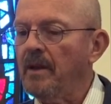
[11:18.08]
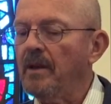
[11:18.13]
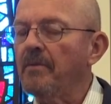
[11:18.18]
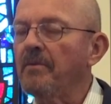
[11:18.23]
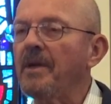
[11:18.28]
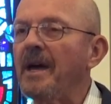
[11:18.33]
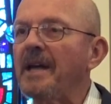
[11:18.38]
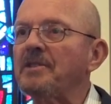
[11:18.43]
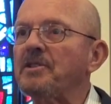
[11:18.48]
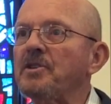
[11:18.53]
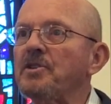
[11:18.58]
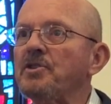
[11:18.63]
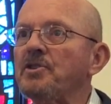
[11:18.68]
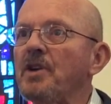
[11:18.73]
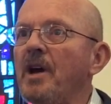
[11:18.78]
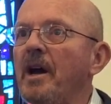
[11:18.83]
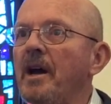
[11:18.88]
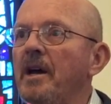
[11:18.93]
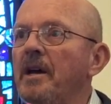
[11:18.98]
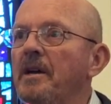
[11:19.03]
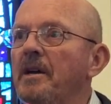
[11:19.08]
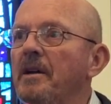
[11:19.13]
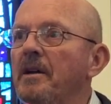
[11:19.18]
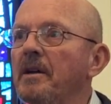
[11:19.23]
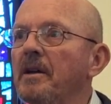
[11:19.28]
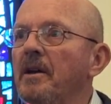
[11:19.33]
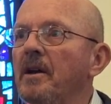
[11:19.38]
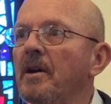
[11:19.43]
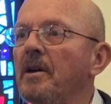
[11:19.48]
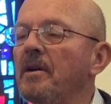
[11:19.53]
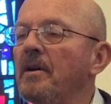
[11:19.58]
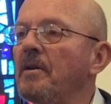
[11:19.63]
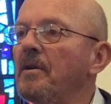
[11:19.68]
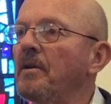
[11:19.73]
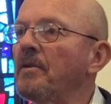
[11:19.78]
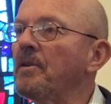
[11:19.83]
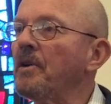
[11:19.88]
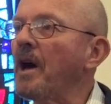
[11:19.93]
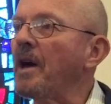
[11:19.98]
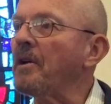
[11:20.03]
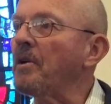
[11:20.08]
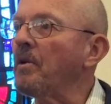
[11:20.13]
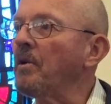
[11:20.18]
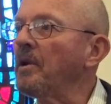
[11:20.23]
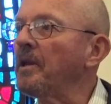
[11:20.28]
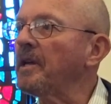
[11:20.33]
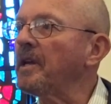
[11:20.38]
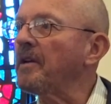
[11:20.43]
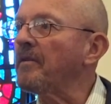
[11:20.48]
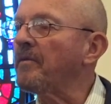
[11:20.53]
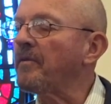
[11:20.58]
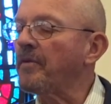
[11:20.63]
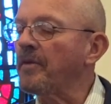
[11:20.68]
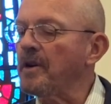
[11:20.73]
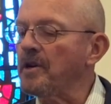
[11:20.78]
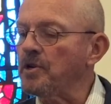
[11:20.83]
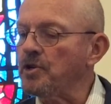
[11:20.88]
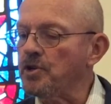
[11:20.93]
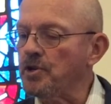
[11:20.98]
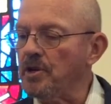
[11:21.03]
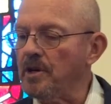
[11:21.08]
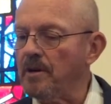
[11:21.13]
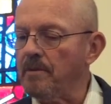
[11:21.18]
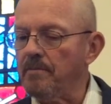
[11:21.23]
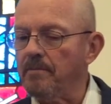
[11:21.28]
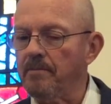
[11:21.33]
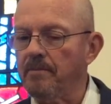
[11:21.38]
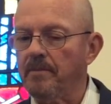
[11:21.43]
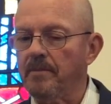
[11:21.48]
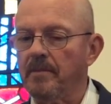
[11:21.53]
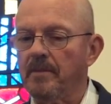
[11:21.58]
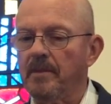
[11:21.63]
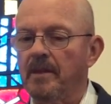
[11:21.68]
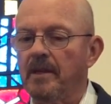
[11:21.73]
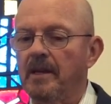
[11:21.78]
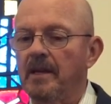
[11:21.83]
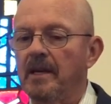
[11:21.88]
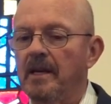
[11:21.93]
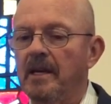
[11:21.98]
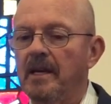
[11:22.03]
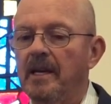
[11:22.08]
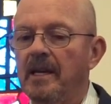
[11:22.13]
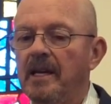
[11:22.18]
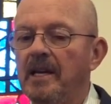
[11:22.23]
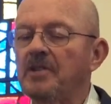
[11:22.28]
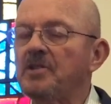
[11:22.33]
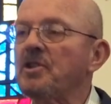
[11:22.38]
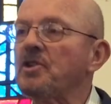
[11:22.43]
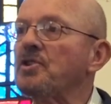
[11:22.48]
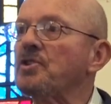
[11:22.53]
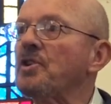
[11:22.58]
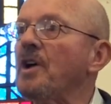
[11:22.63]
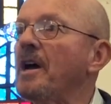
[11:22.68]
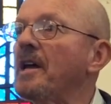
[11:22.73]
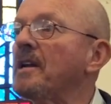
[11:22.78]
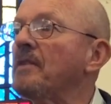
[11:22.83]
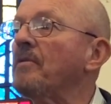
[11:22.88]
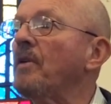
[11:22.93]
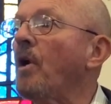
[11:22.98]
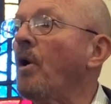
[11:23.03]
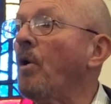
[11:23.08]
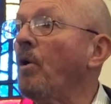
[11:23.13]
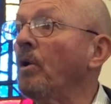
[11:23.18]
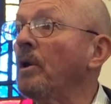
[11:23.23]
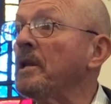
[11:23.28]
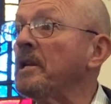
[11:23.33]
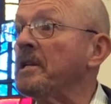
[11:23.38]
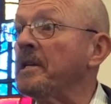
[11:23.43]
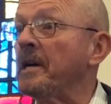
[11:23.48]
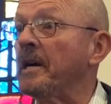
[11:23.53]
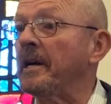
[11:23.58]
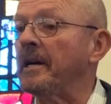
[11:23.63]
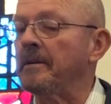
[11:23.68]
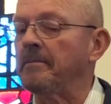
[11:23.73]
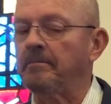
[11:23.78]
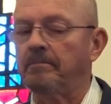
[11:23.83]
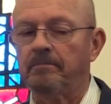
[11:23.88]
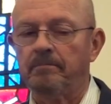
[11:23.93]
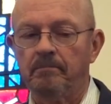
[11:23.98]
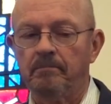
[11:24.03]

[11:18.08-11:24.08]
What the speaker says: that's a sign not only of friendship, it's a sign of a holy time.